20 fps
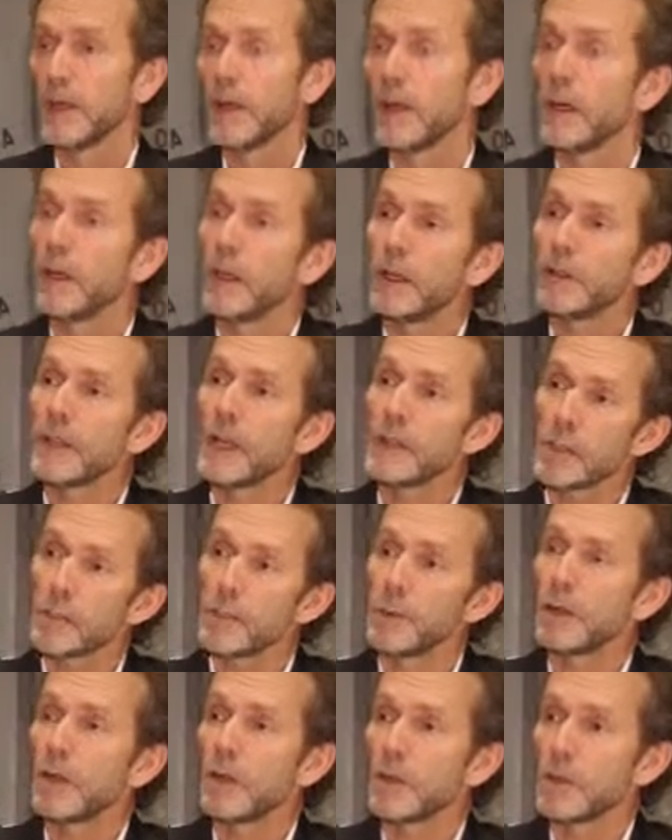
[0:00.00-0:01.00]
Yeah, and that's
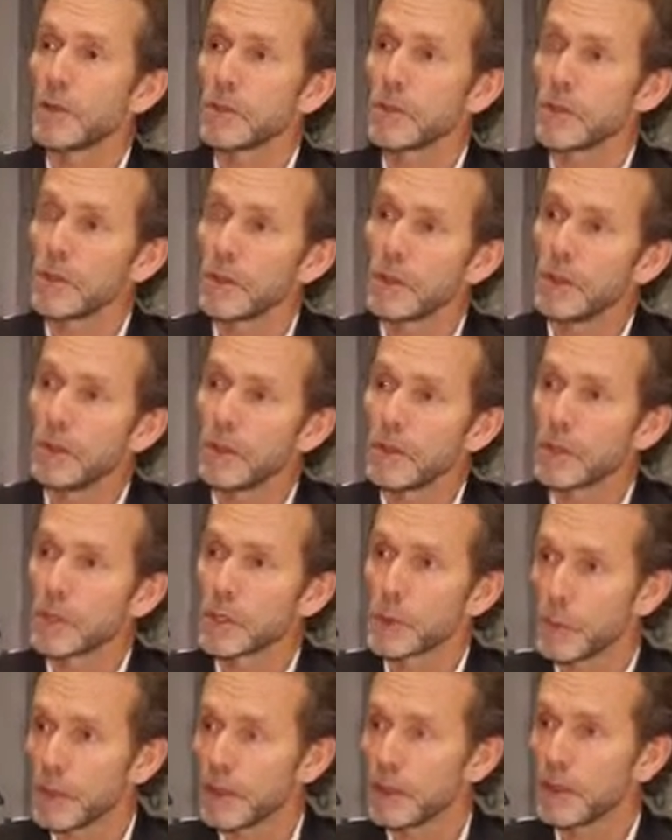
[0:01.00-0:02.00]
because
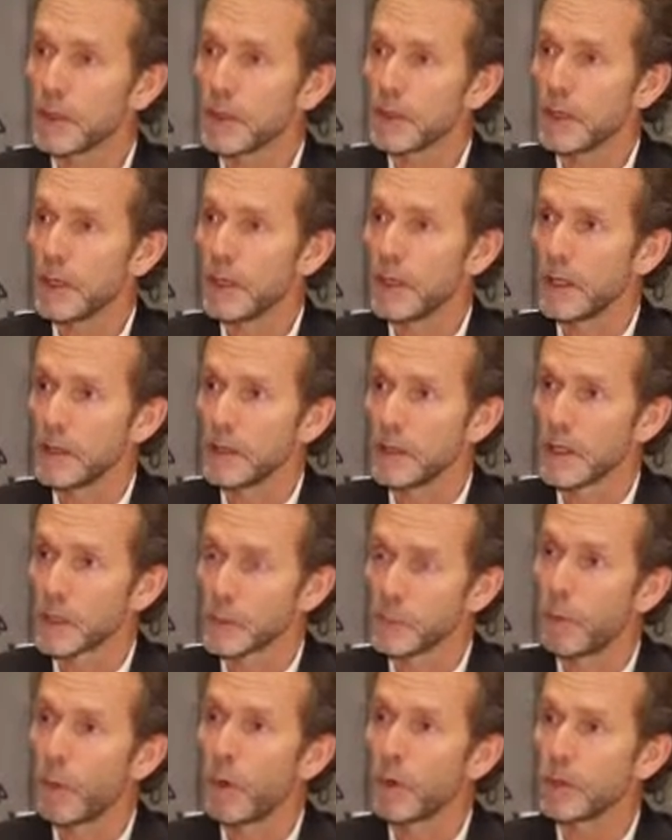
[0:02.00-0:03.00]
Sweden is
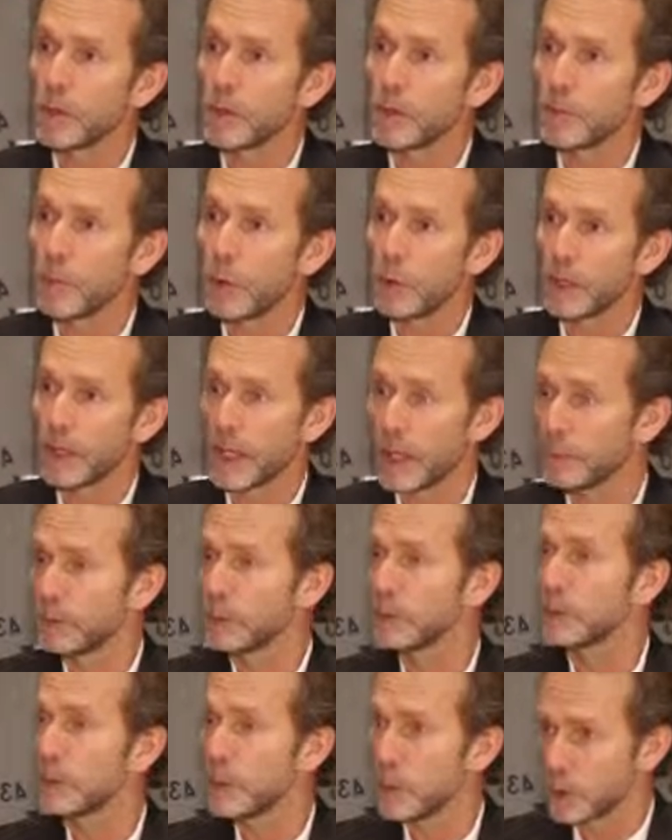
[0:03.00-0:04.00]
exporting more
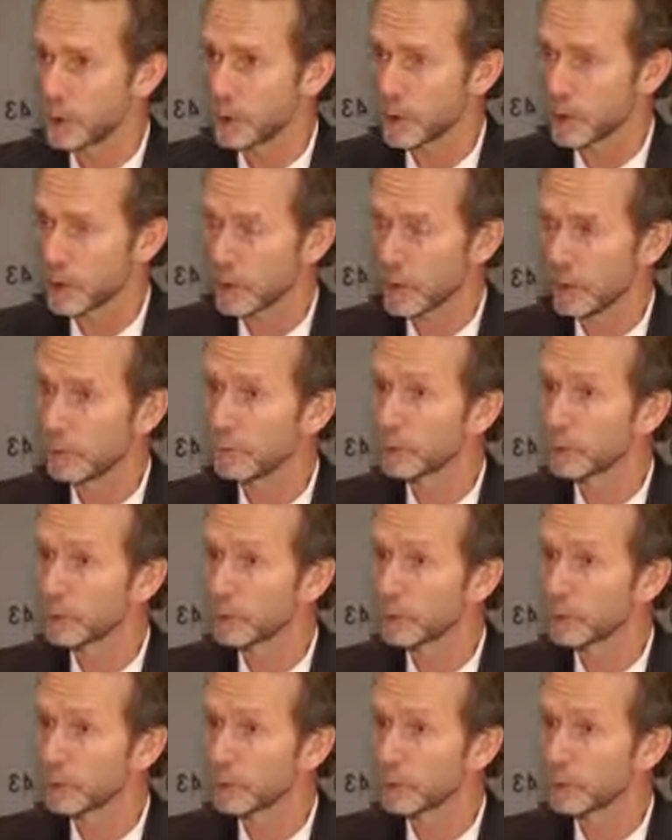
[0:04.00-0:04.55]
capital goods